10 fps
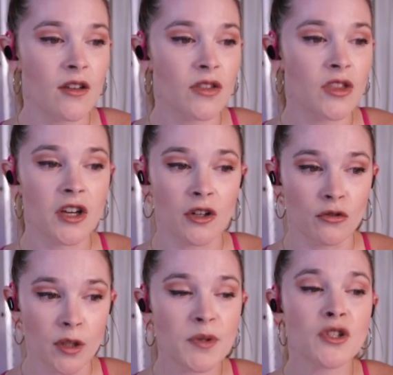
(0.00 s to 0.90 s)
the
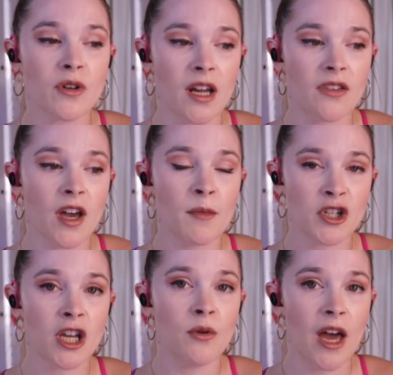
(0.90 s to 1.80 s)
grip strength, how much
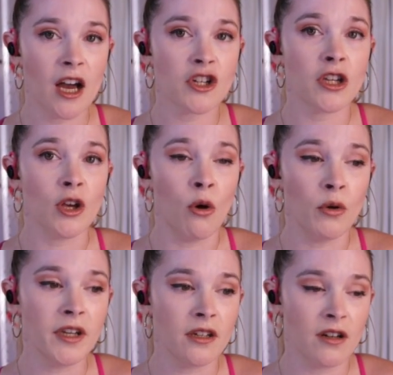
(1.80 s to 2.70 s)
can you actually hold
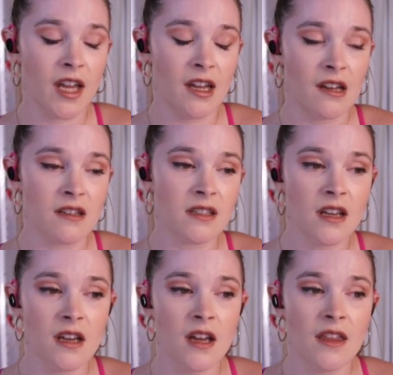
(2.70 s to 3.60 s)
in your hands,
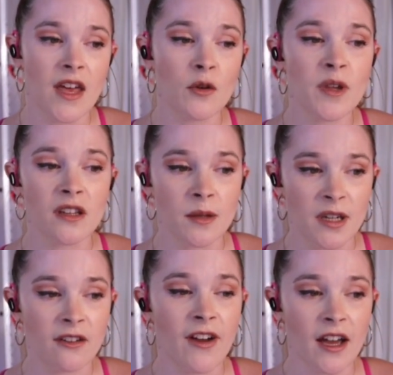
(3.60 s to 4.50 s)
that'll be the
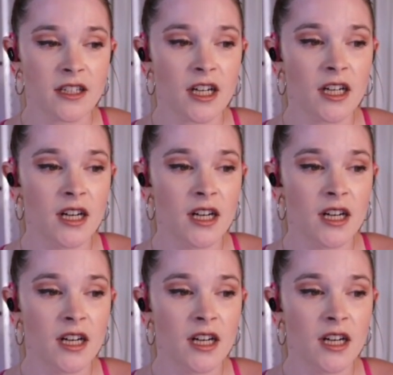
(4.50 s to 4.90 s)
limiting factor.